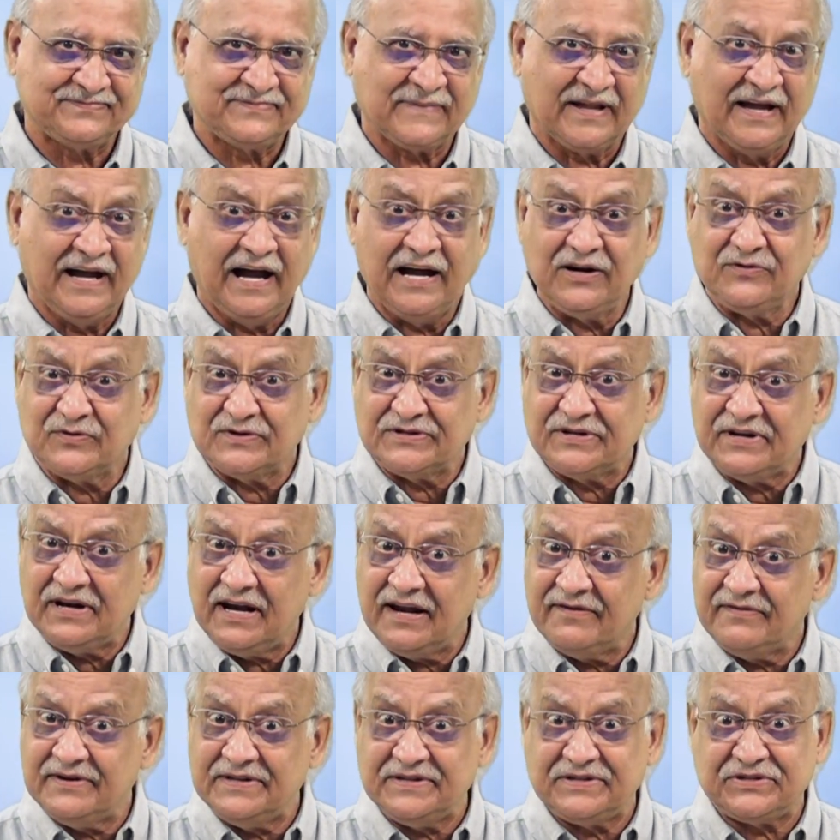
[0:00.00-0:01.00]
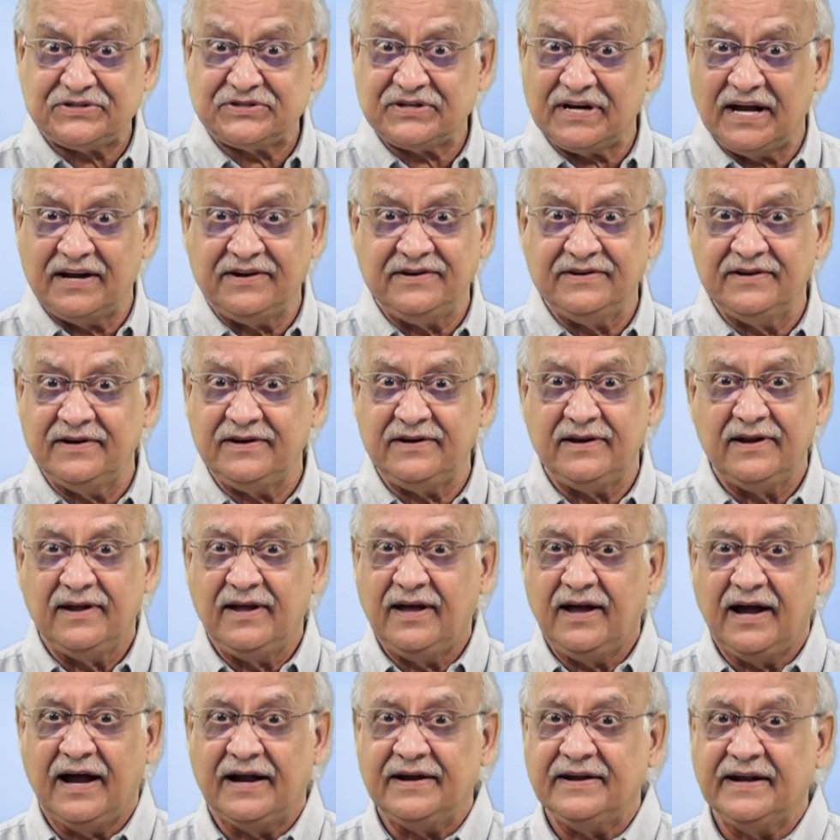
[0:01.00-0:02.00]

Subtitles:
It was 11th standard, and